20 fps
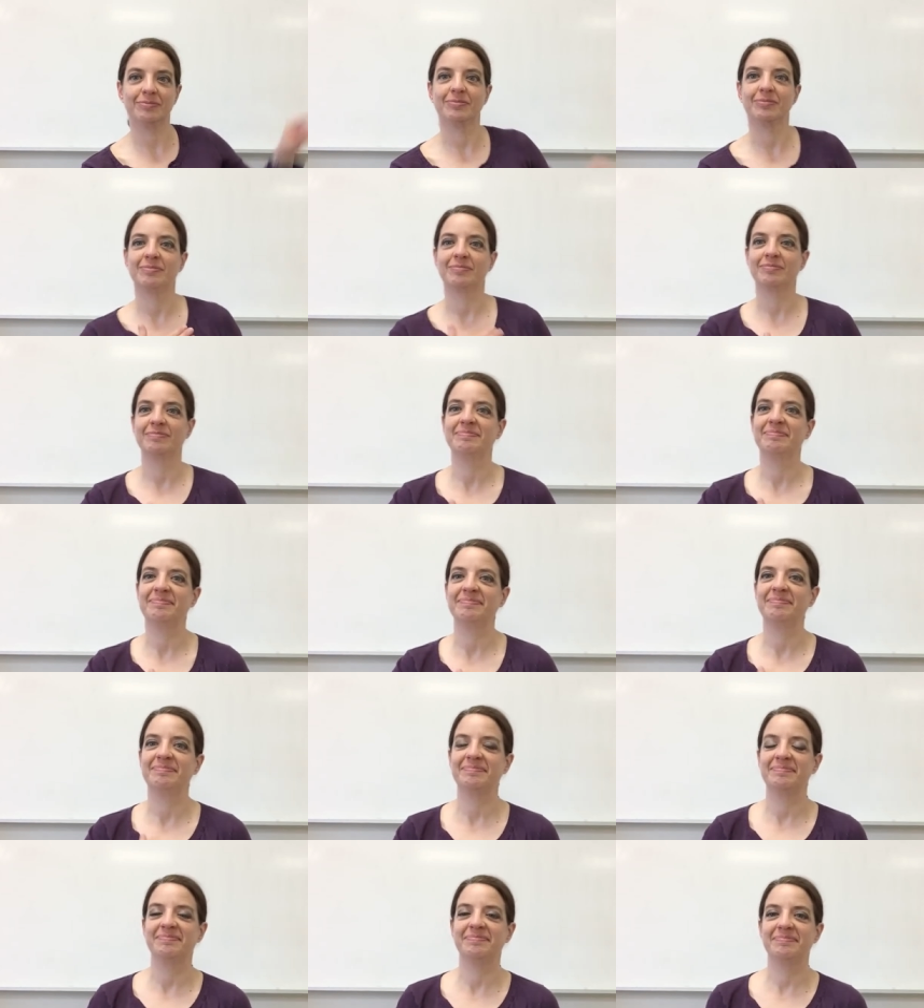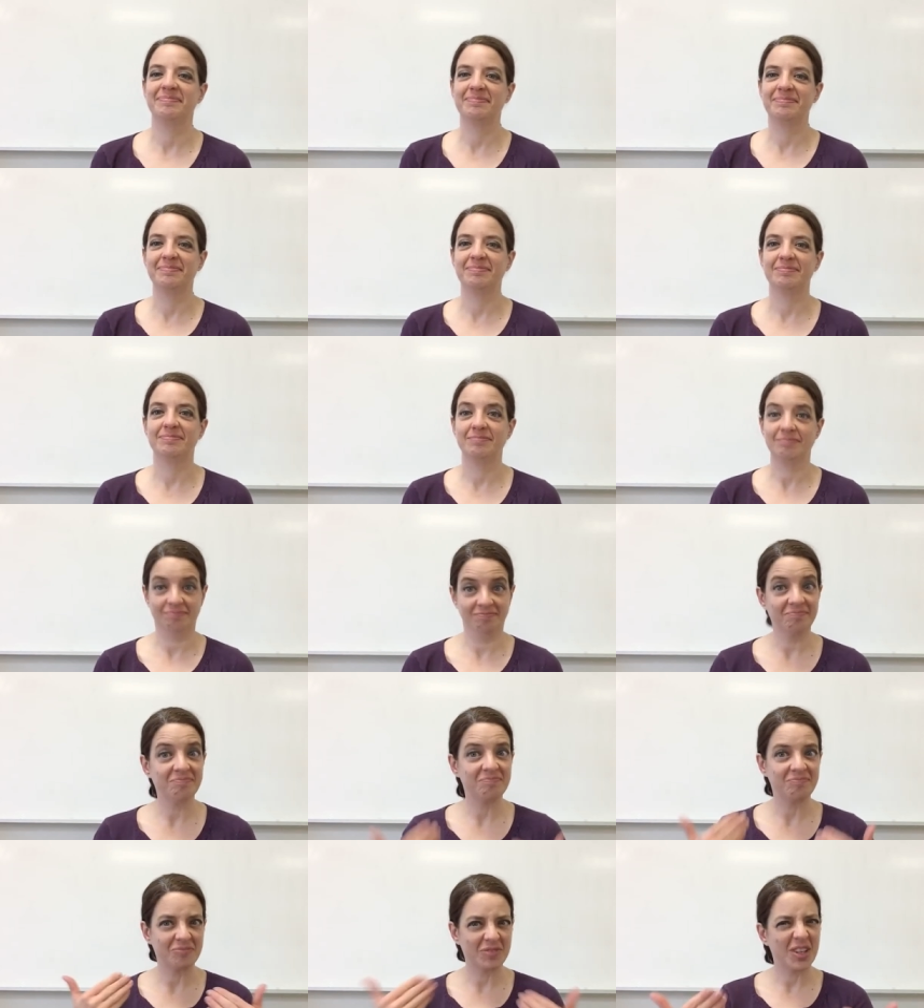them on the board for us, I'd
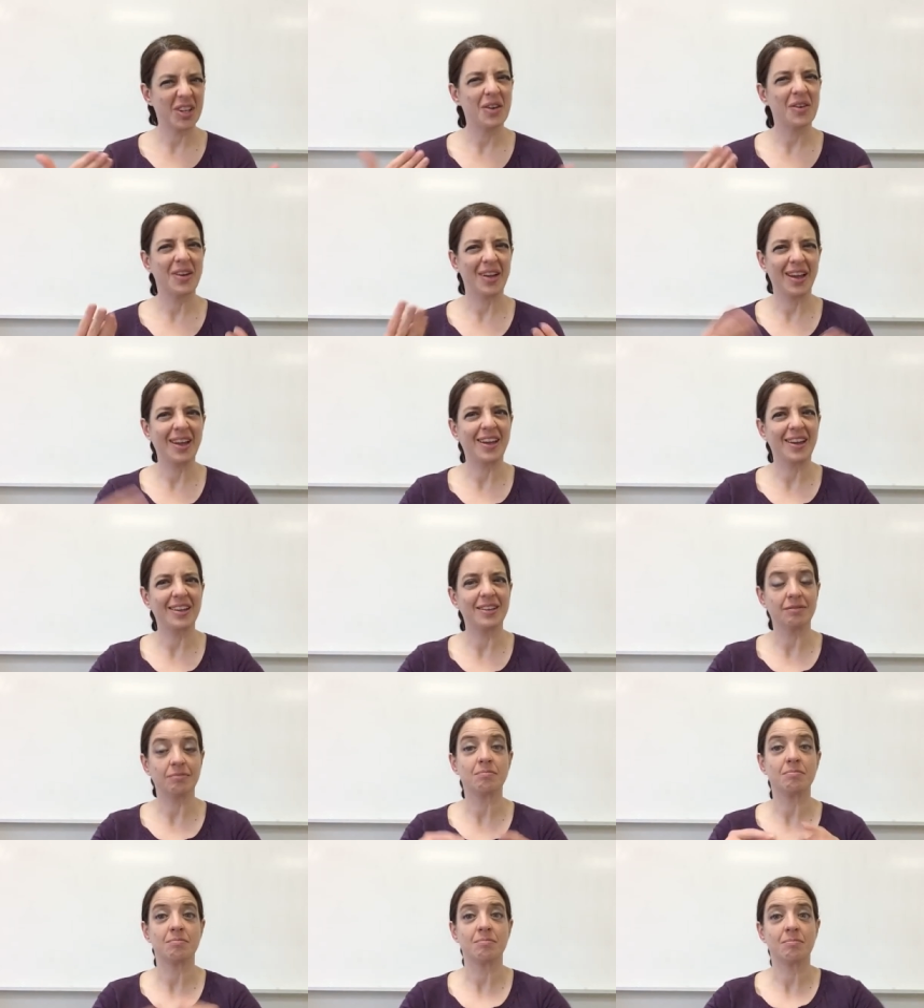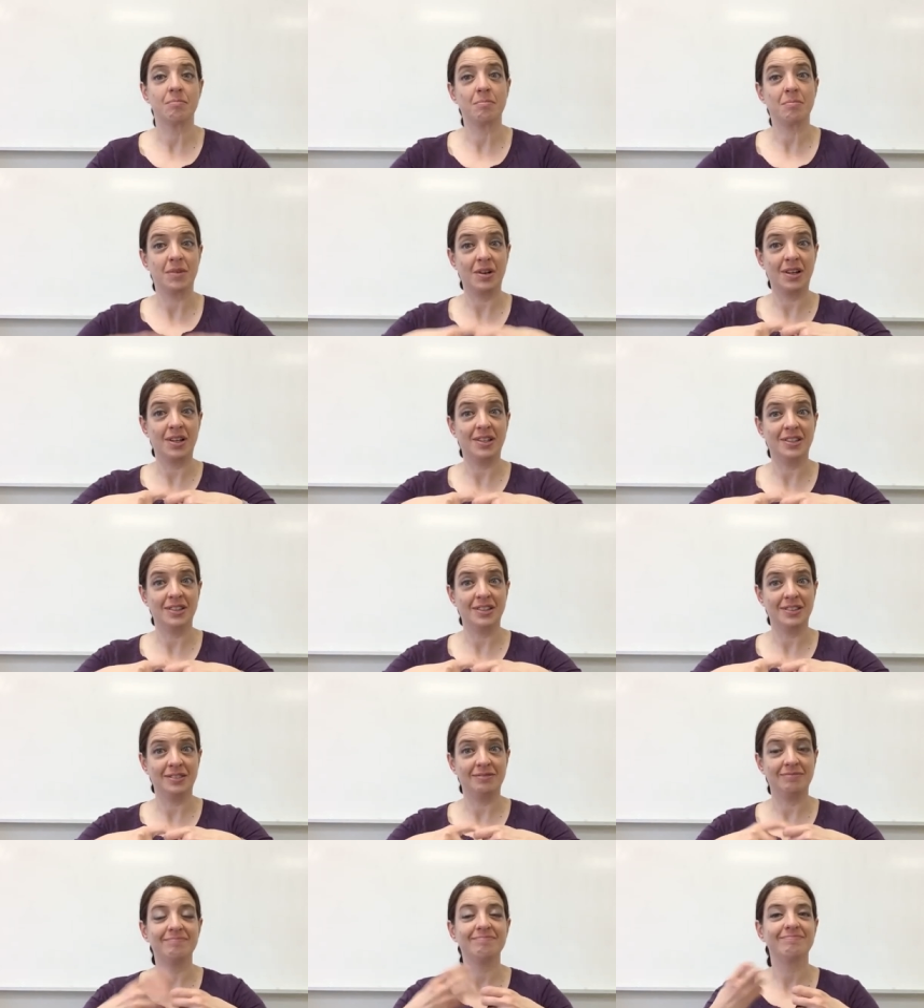appreciate that. So go
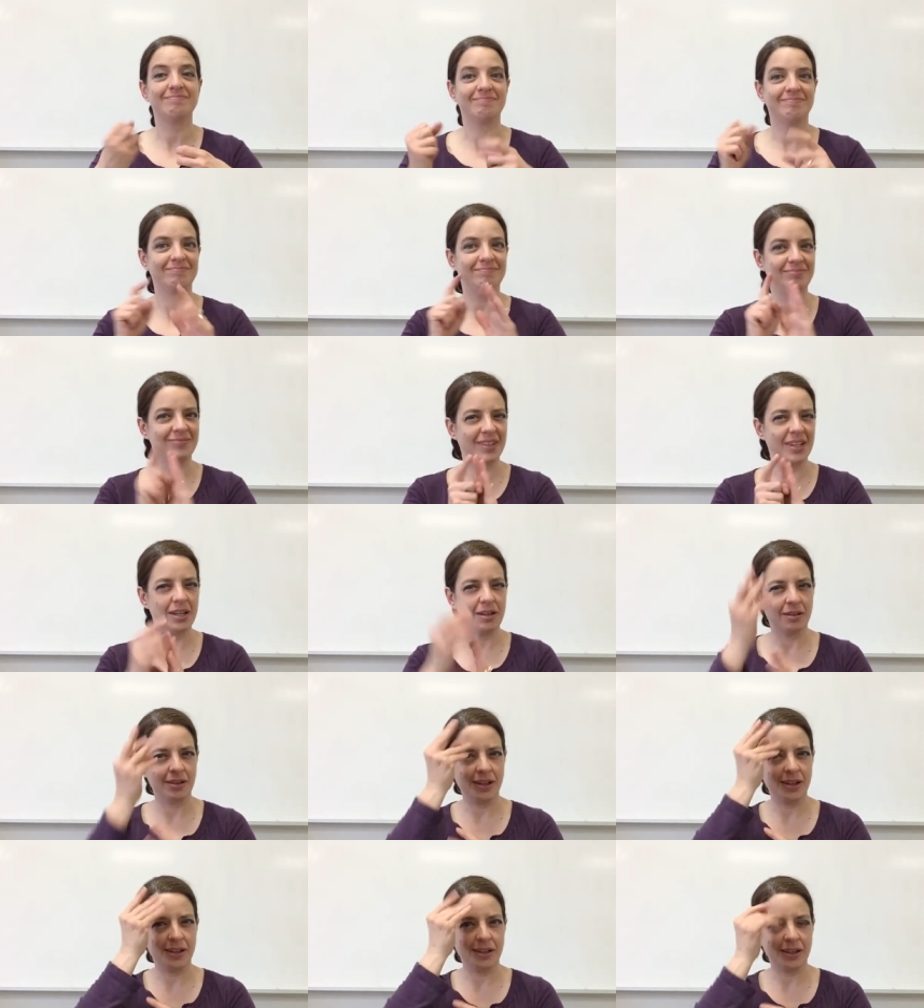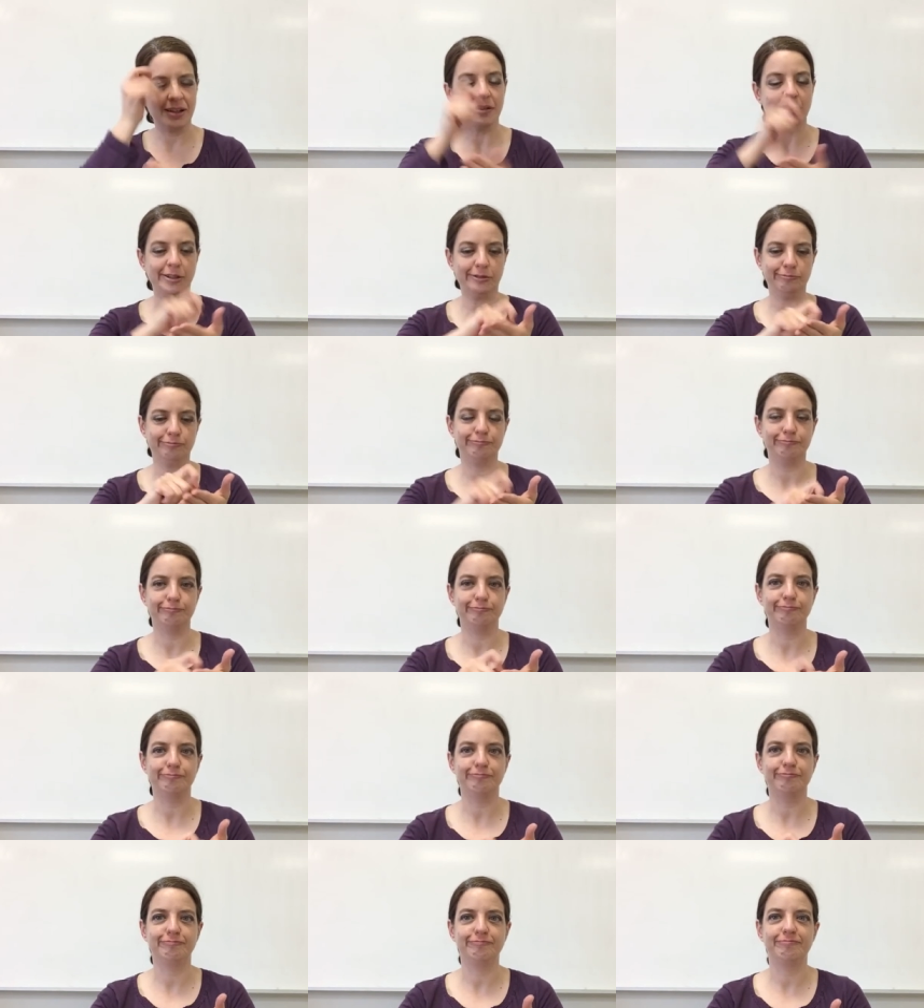ahead, pause the movie, take a few
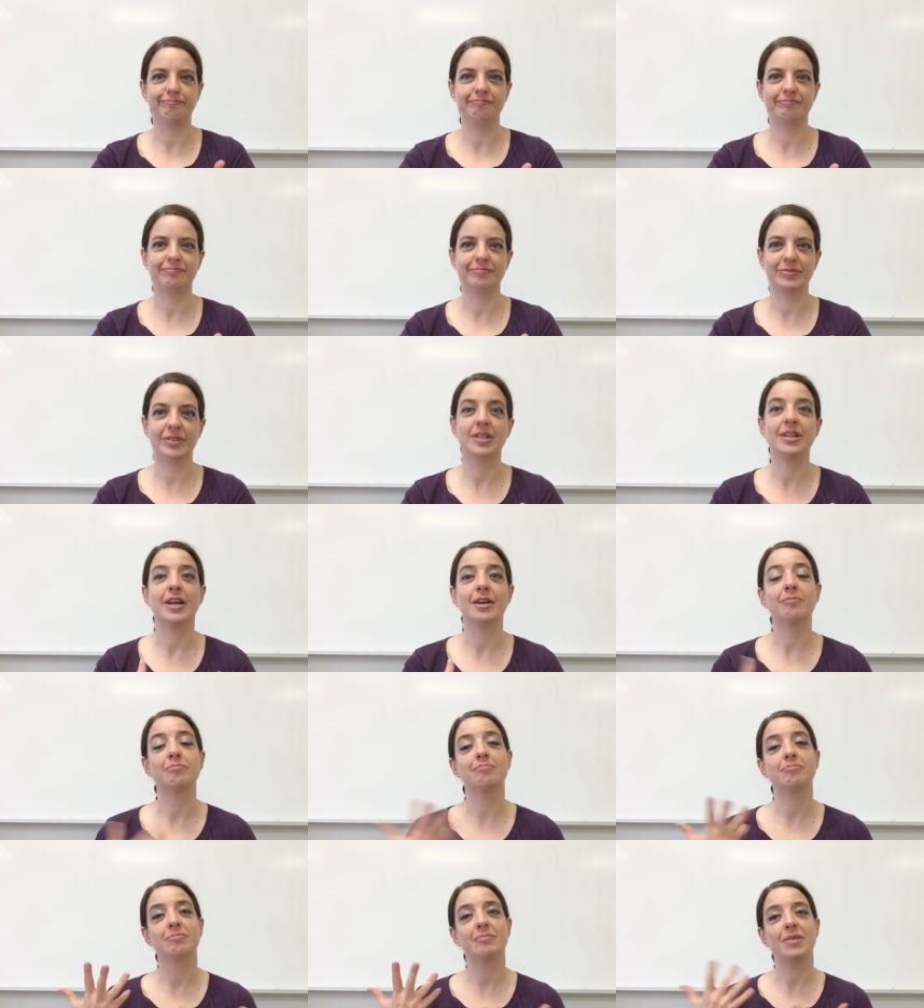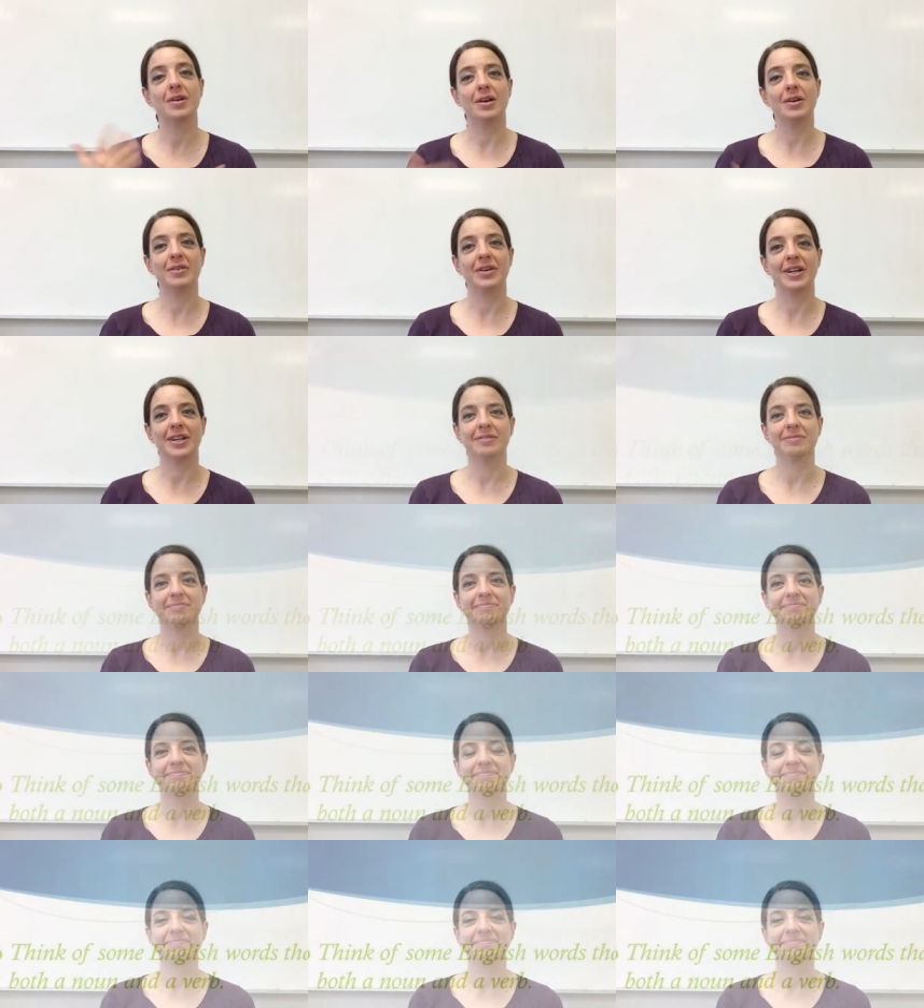minutes and think about, and write those down.